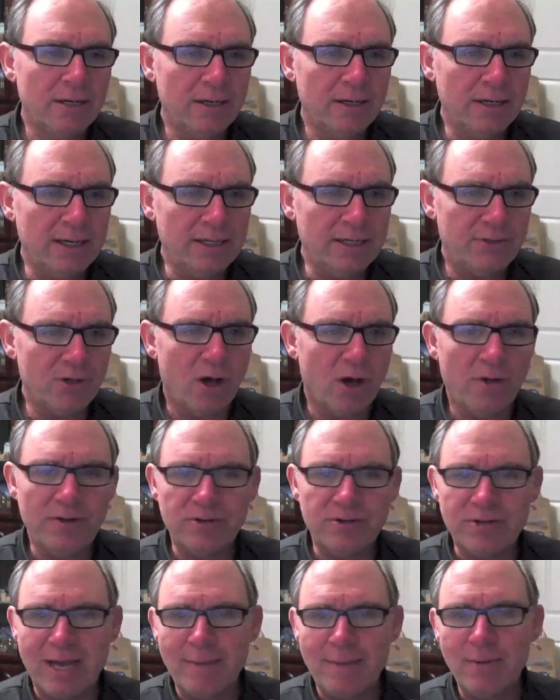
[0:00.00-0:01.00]
it's all
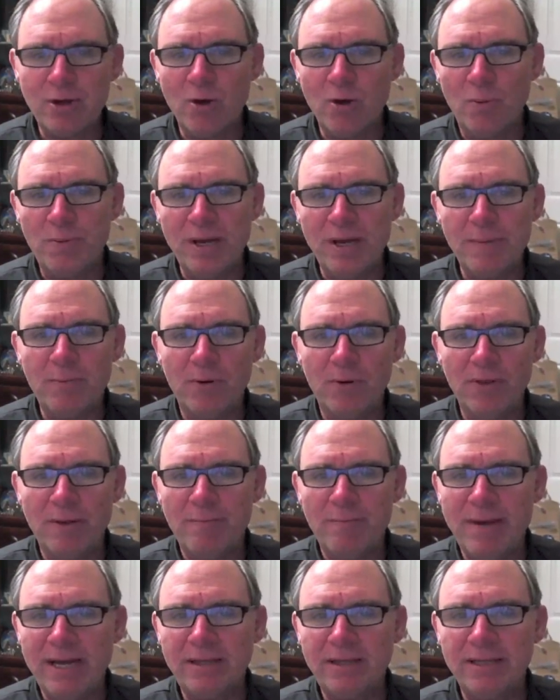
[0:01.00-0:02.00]
these chemical people that
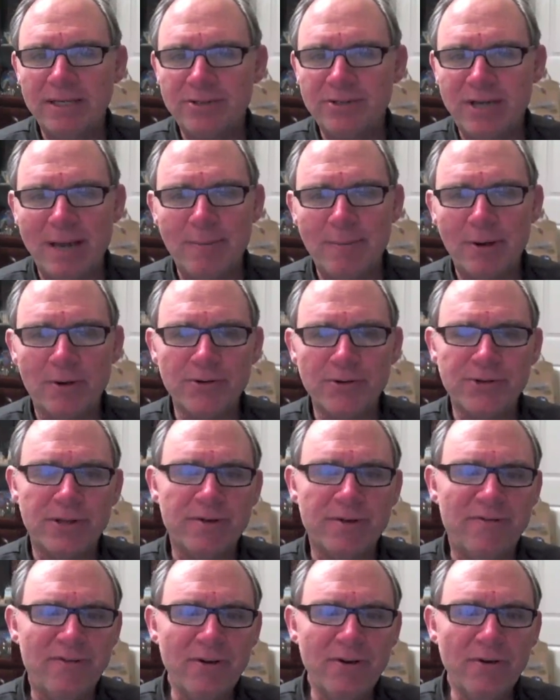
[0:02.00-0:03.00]
make these chemicals in
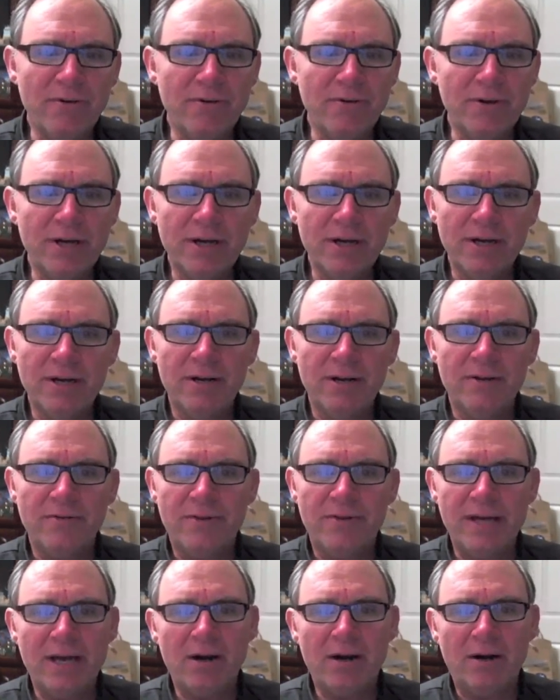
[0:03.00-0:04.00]
the food
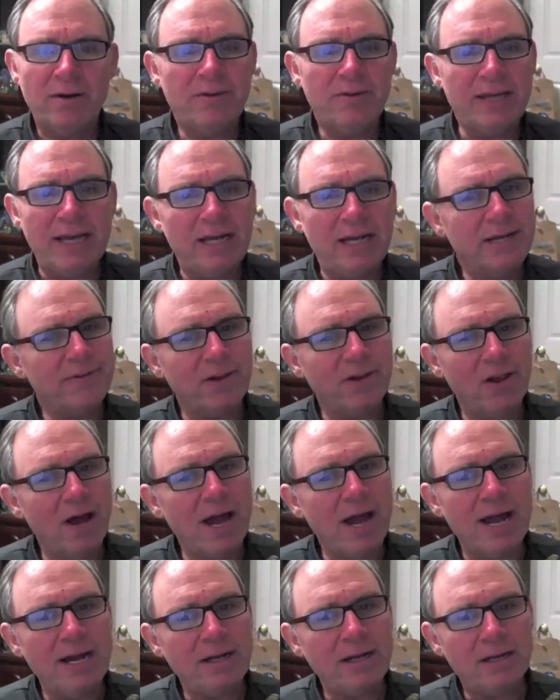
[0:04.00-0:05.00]
that are at the end of the
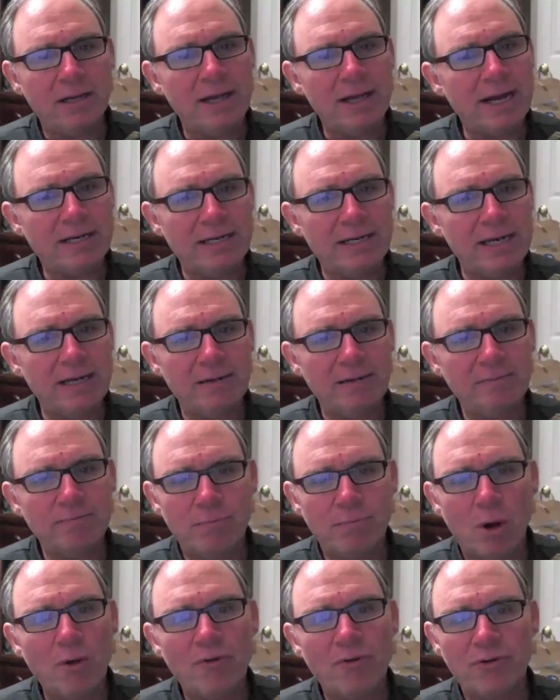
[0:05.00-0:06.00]
line collecting
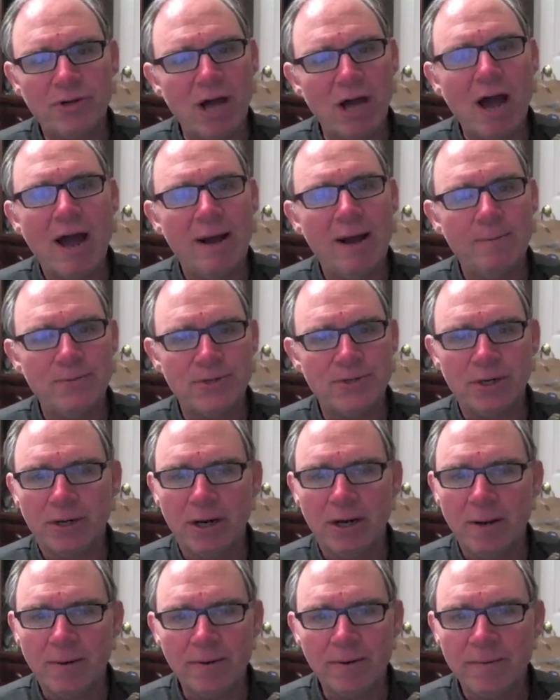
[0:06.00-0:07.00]
both times. They're
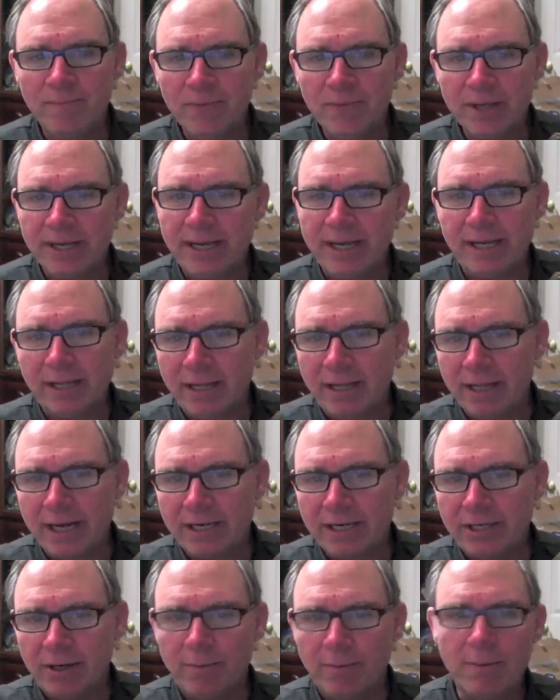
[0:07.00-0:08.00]
going to
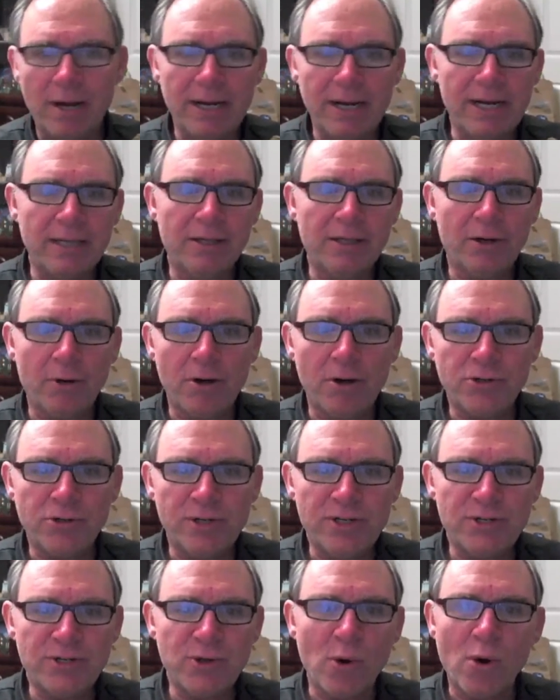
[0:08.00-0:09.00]
collect your money at the
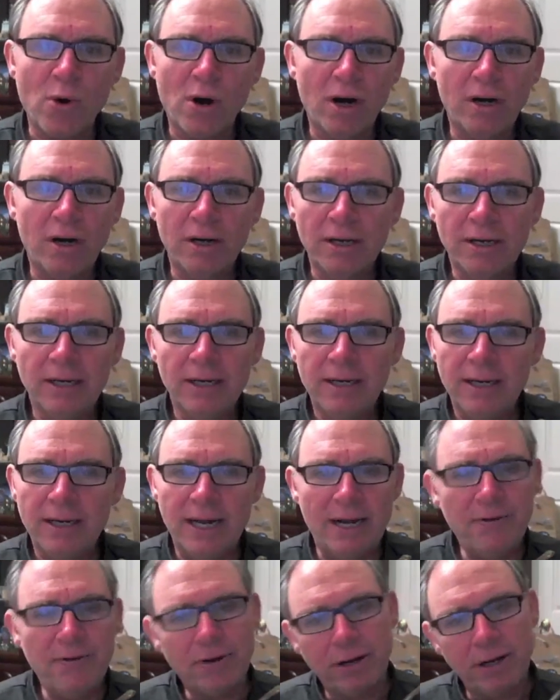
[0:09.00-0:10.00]
grocery store,
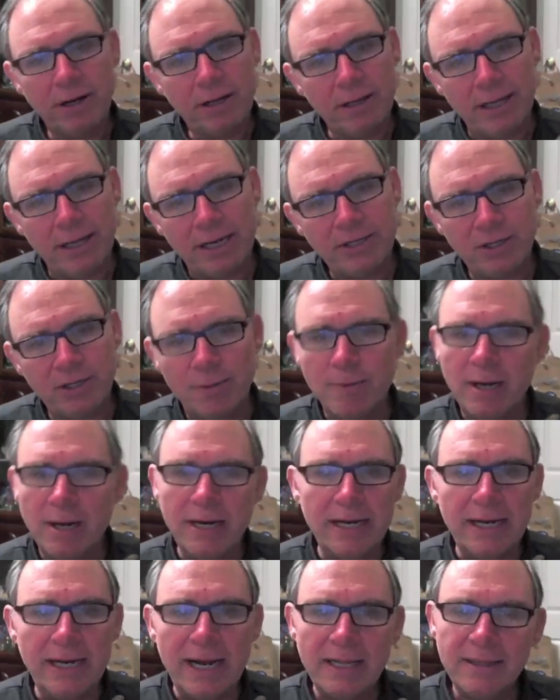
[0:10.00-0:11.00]
and they're going to collect your
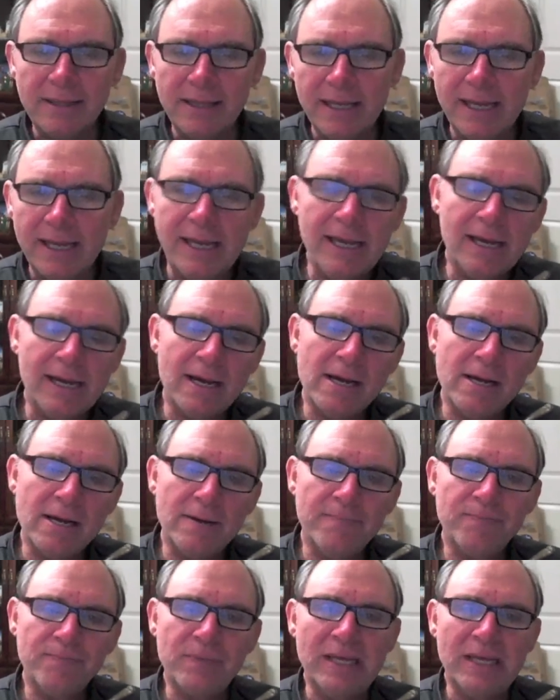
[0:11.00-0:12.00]
money at the